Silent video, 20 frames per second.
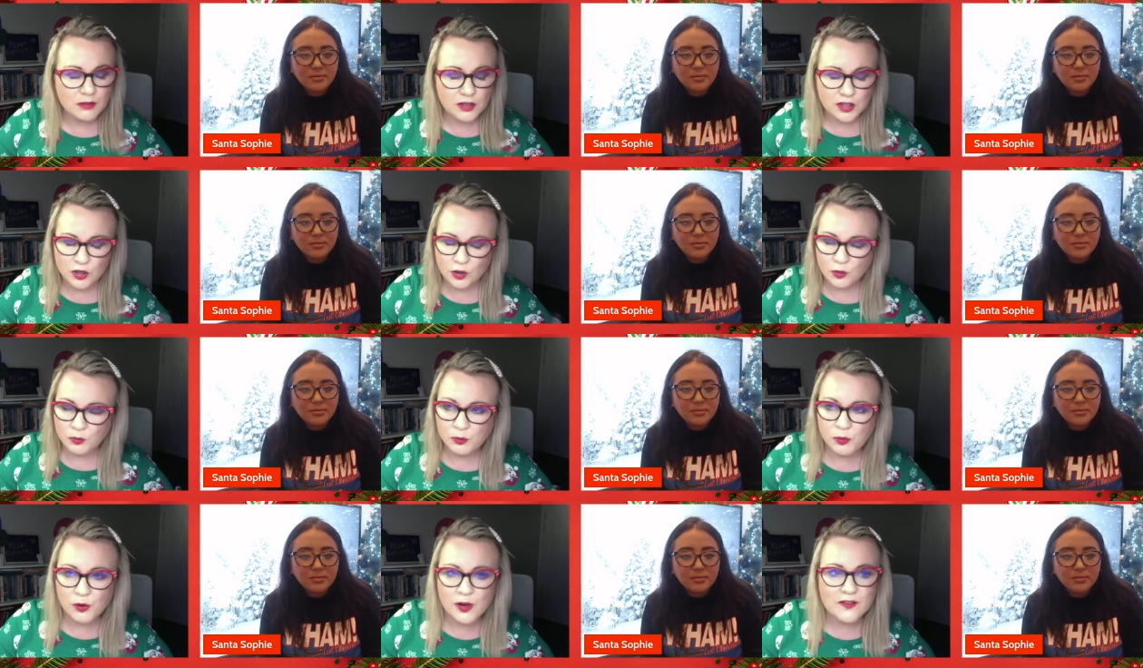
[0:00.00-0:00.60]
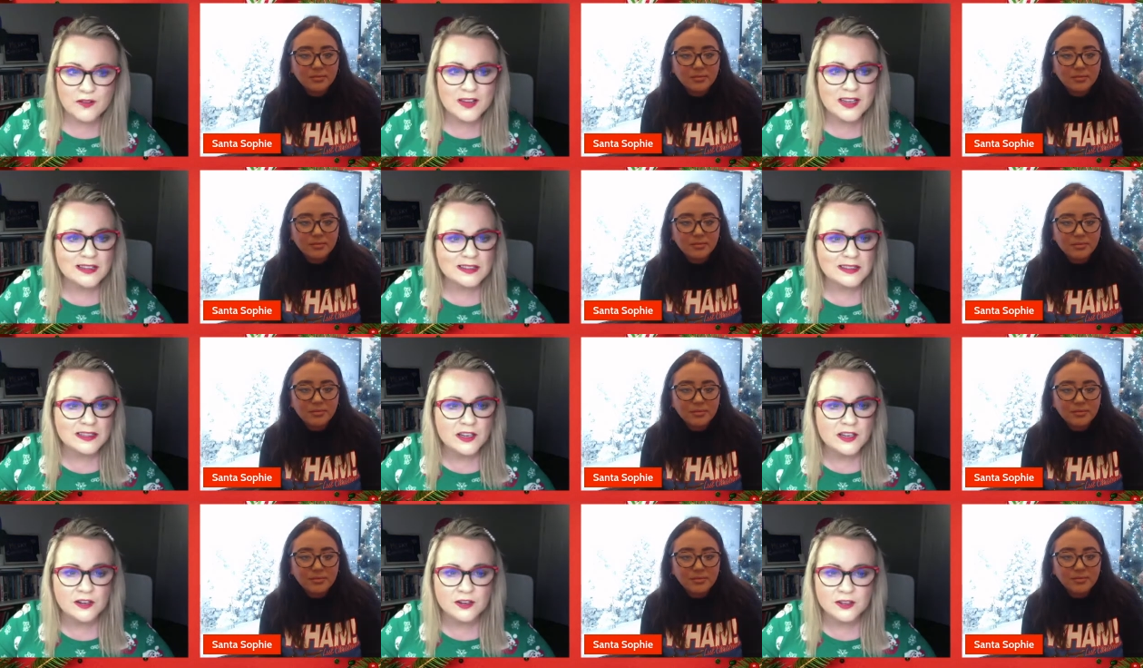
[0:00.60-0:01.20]
Speaker 1: you know,
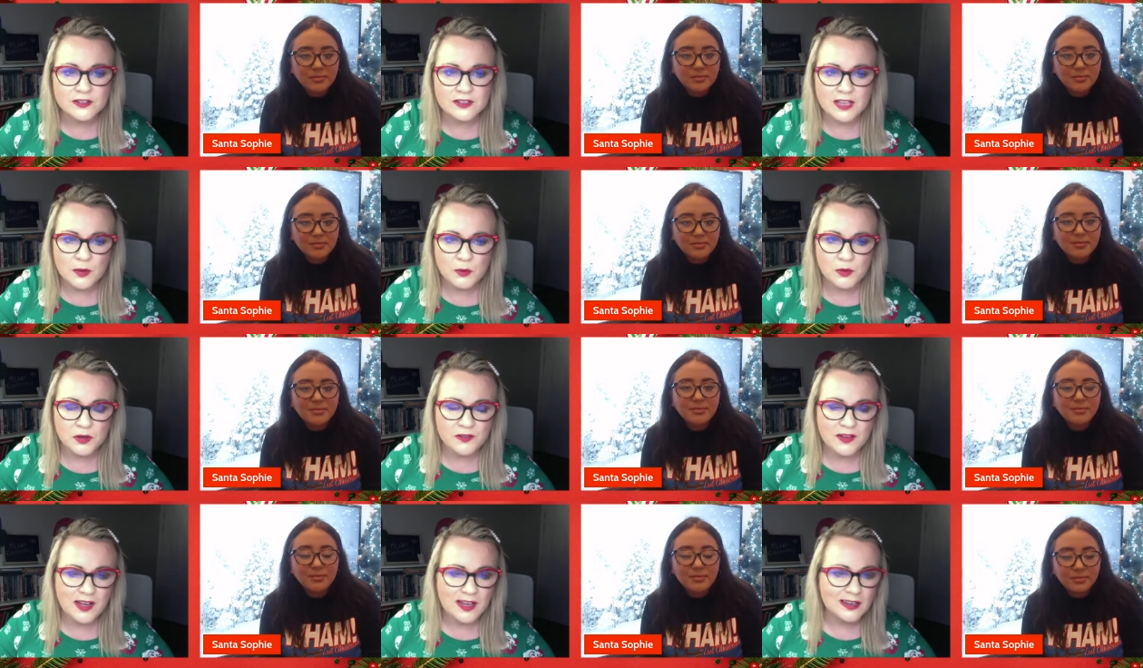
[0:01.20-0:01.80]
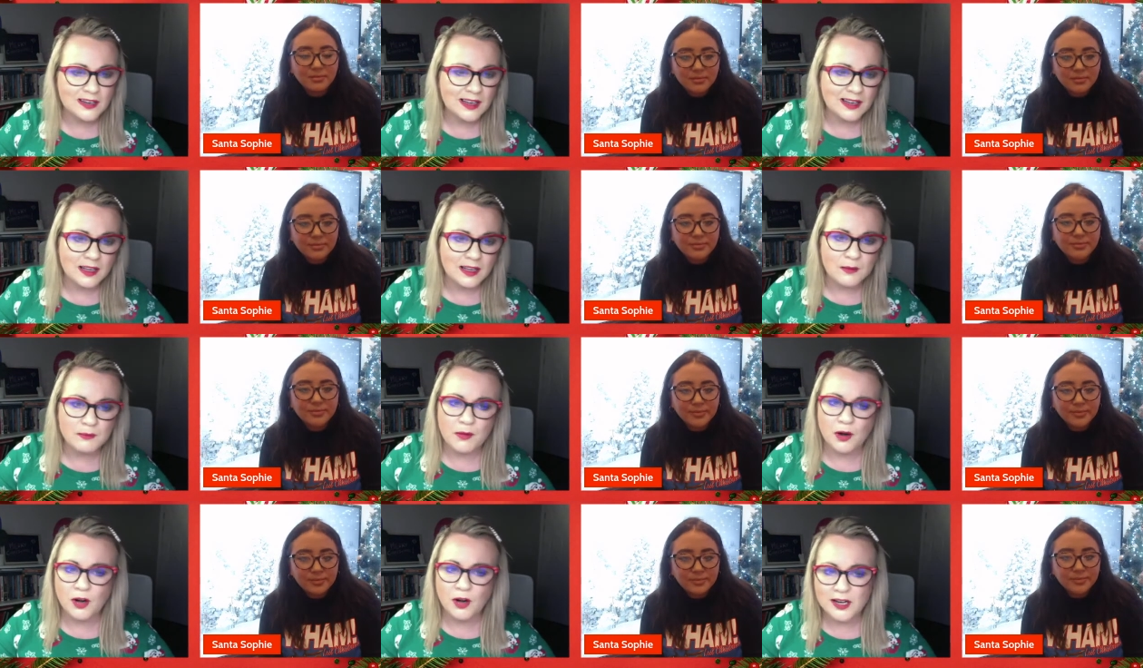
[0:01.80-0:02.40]
previous years, I would have had like
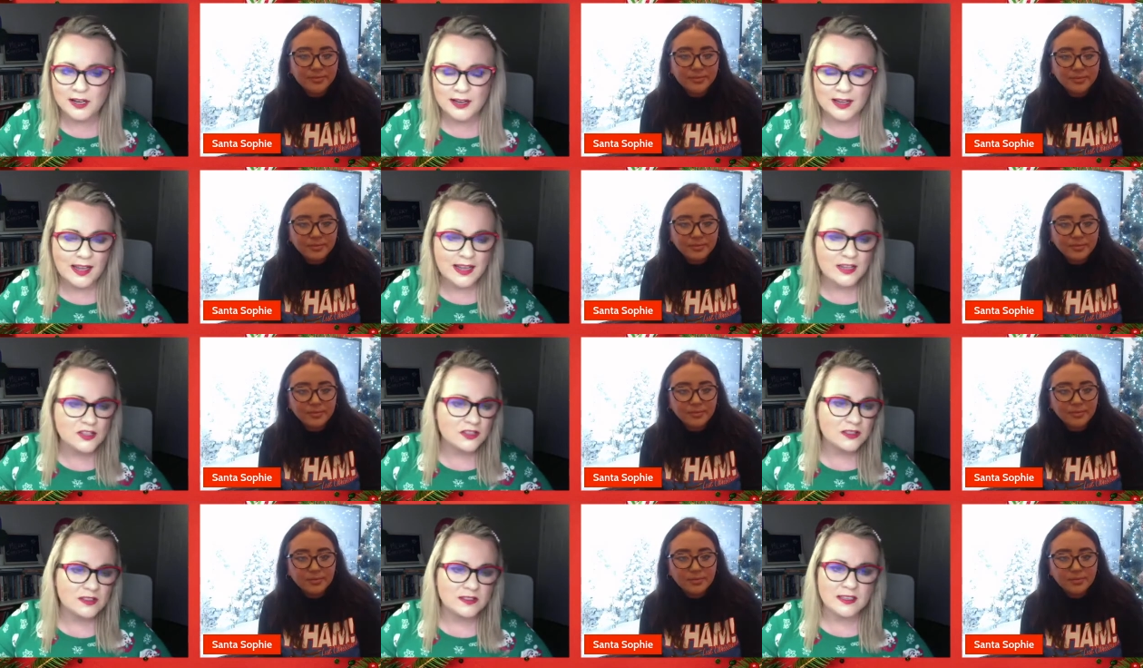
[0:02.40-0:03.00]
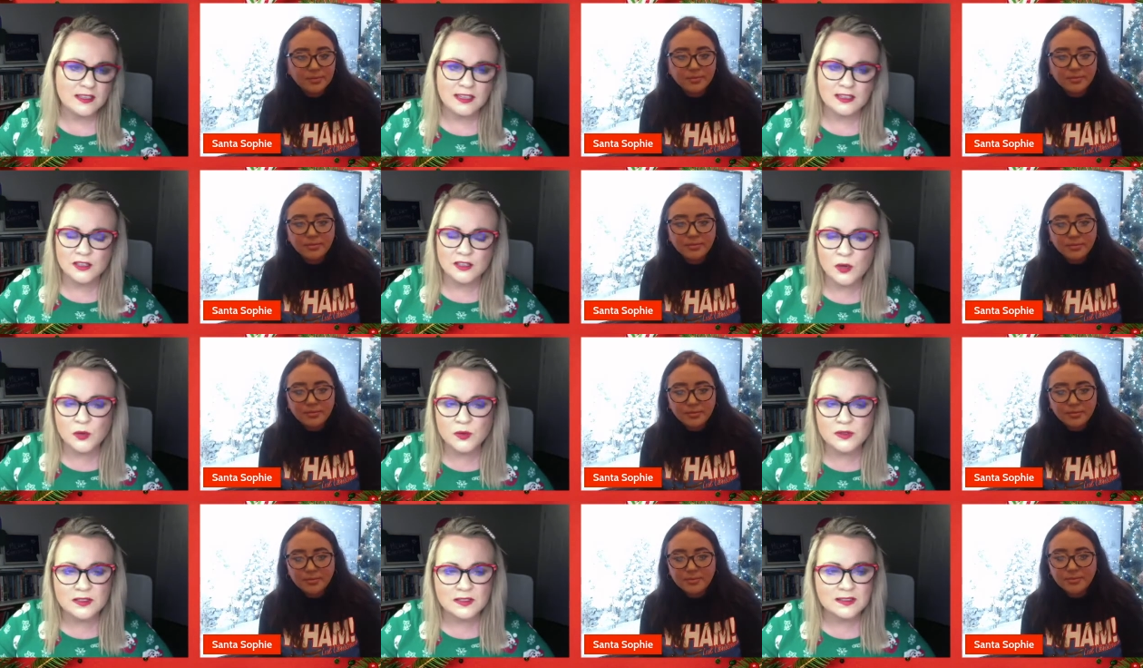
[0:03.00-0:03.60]
a marketing agency and
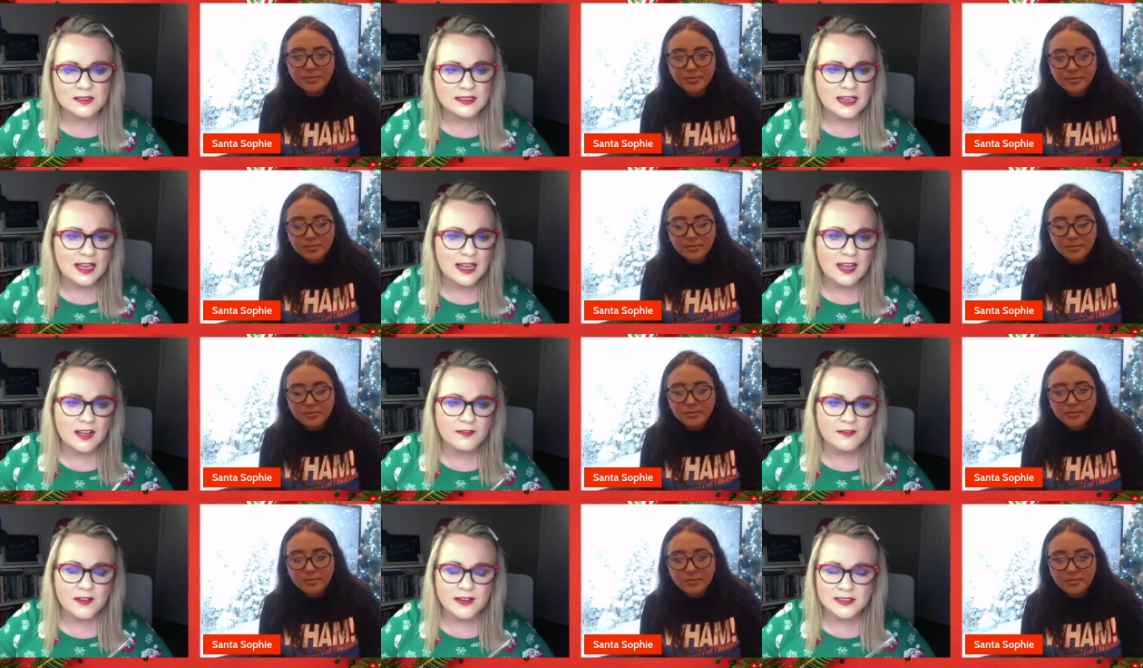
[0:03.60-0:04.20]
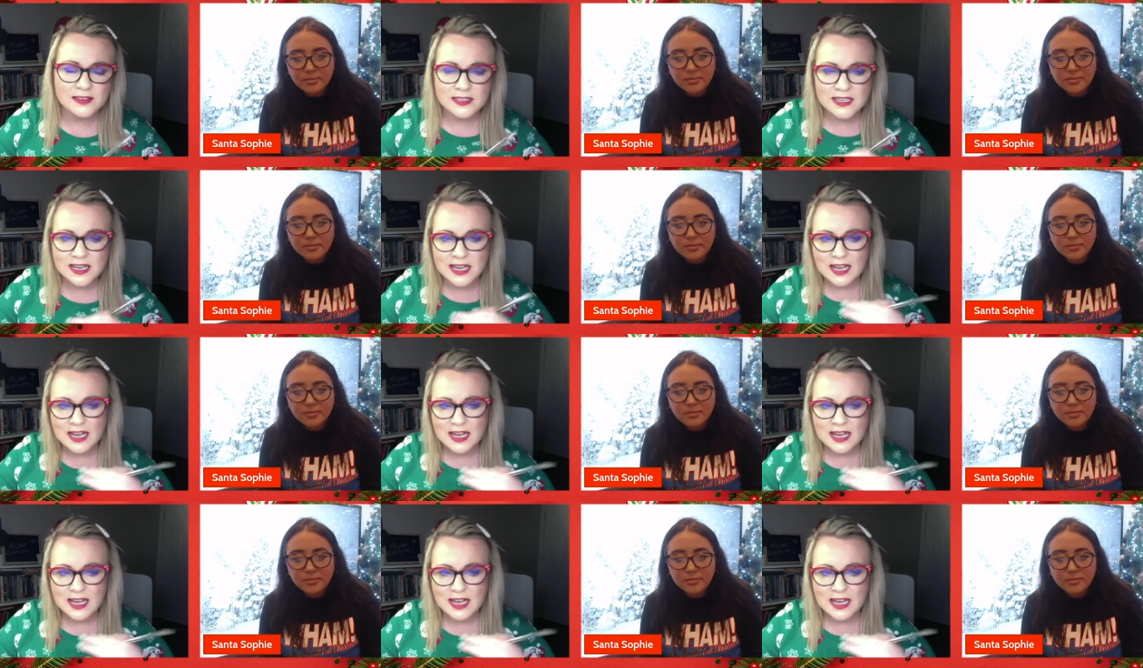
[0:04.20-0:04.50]
loads of staff, and